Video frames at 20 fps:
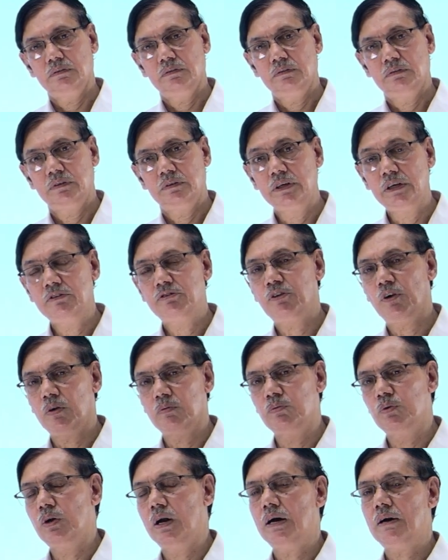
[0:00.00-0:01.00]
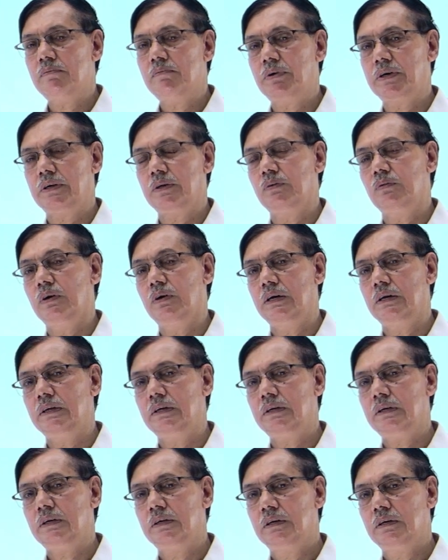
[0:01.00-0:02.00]
3 formula particularly.
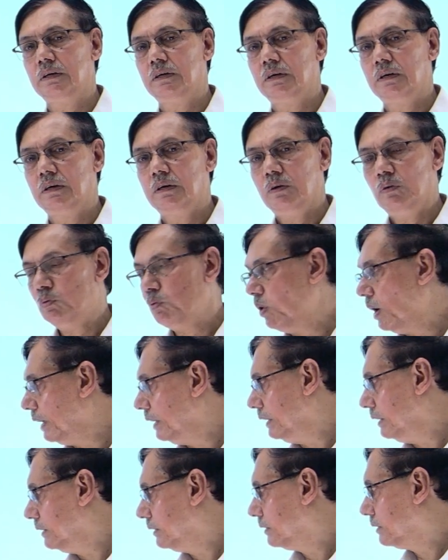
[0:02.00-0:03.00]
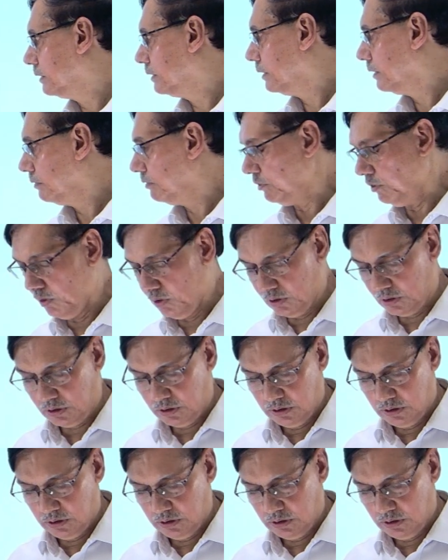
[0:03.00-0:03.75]
One is for